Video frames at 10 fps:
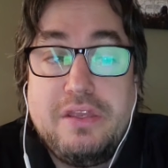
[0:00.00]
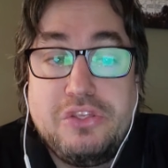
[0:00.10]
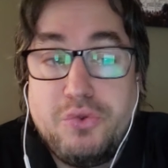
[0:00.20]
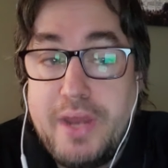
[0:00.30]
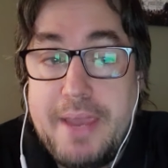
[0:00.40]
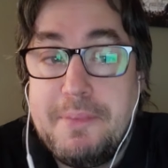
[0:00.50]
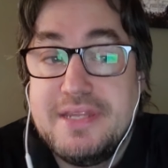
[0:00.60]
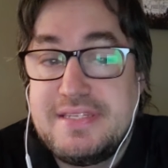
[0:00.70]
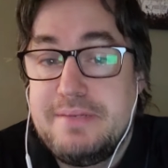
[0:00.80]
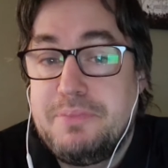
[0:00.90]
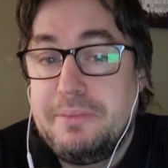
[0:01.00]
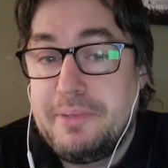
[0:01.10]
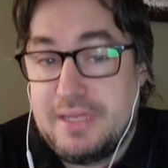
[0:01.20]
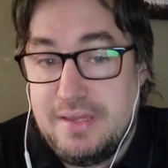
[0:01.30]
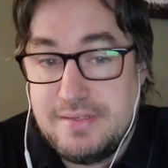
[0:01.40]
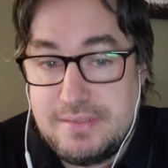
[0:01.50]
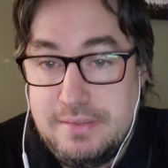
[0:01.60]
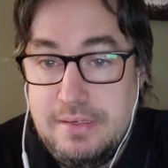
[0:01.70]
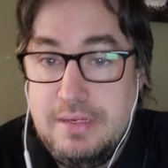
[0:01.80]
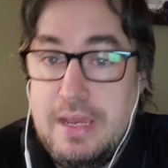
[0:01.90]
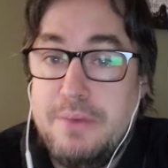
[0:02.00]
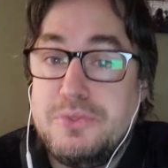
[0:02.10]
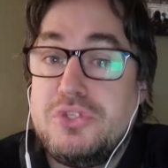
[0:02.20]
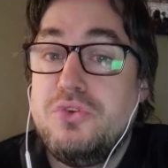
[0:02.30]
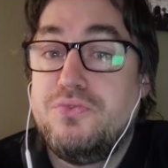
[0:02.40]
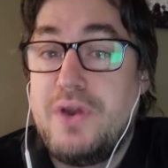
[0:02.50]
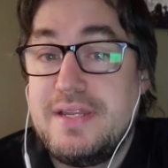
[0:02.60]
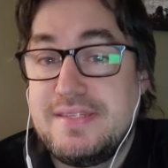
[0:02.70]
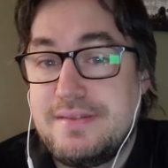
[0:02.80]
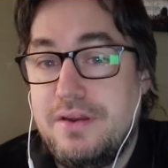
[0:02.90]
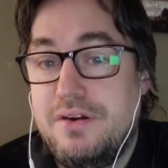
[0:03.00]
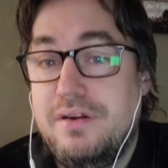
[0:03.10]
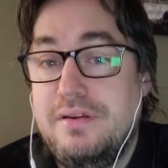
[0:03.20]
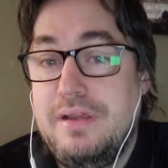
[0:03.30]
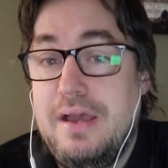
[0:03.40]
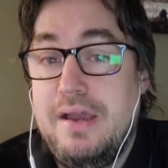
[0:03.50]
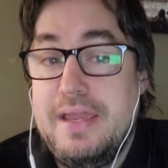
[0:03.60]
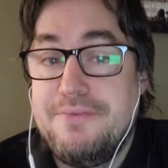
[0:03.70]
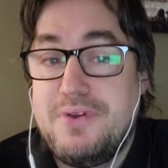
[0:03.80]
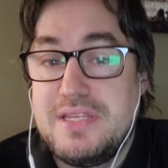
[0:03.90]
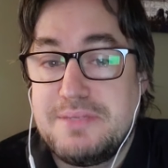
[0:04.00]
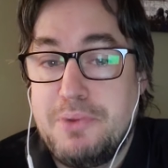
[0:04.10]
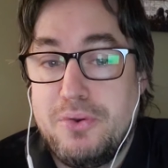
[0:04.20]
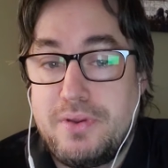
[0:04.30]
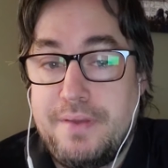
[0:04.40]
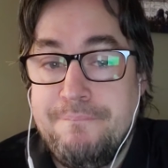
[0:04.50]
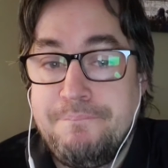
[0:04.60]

you name it, simply because I was too afraid to stutter if I spoke.